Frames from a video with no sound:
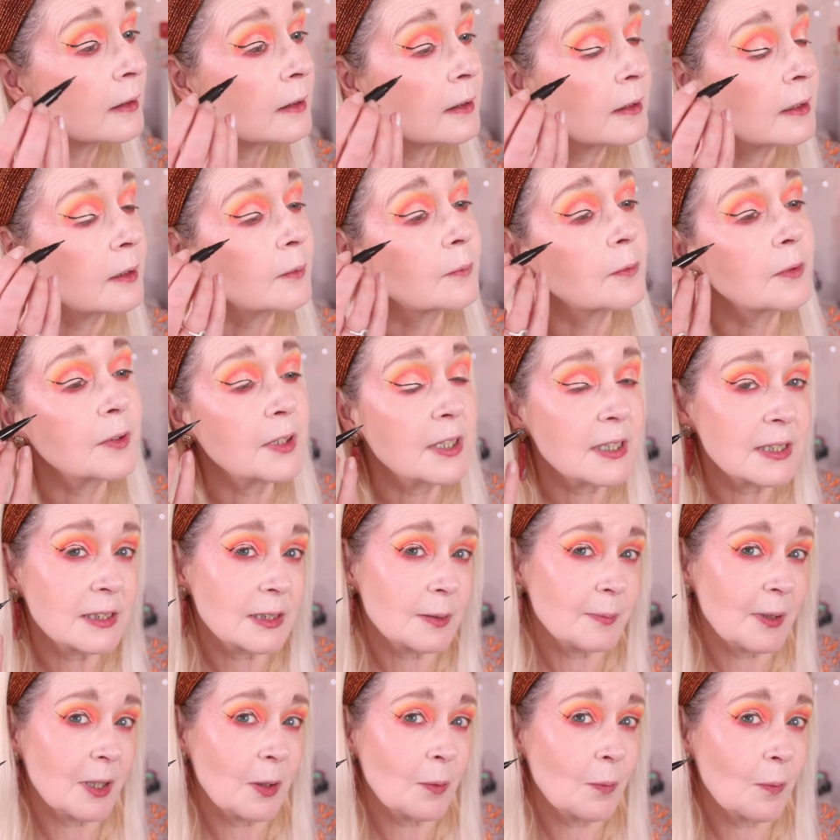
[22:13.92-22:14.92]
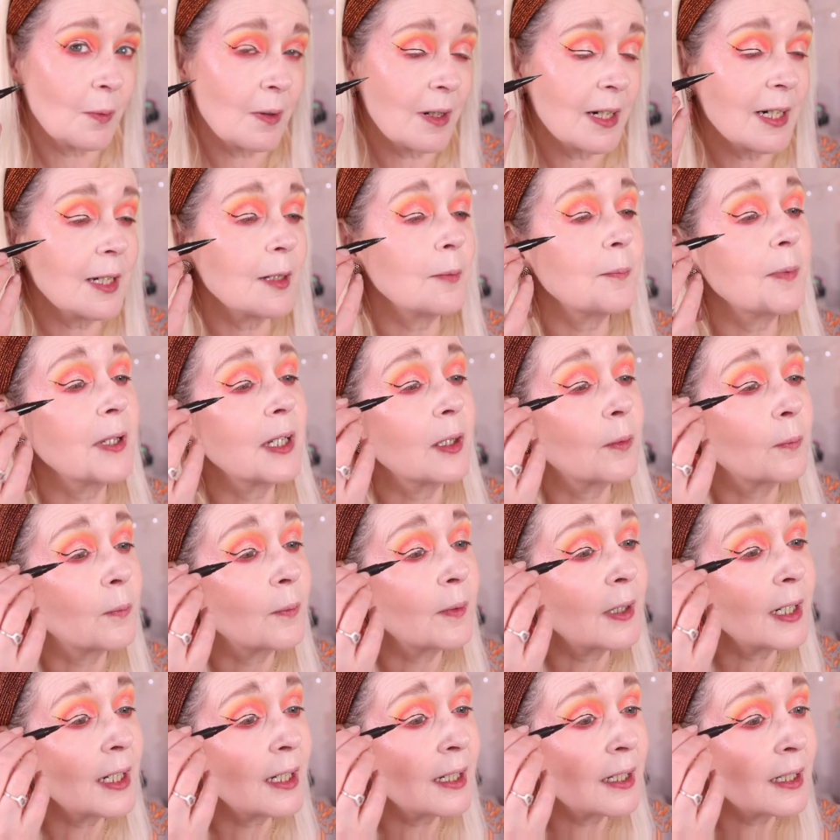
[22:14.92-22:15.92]
I want this to be quite a big
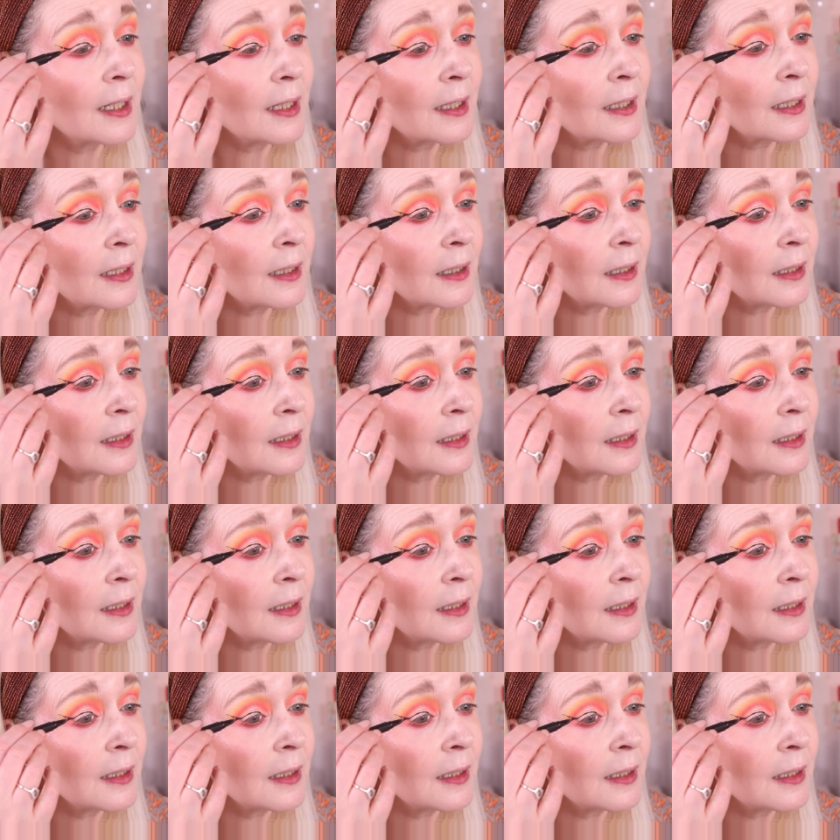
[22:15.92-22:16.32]
wing.